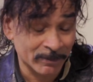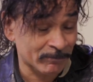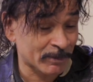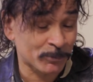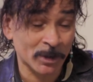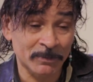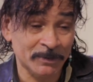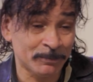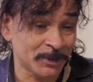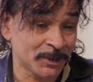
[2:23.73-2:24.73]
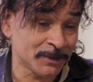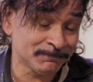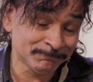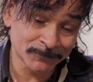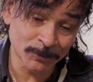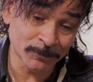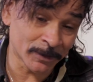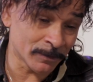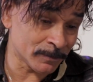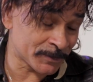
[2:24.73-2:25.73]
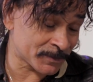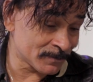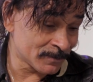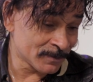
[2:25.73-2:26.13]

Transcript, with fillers: I would probably be who knows?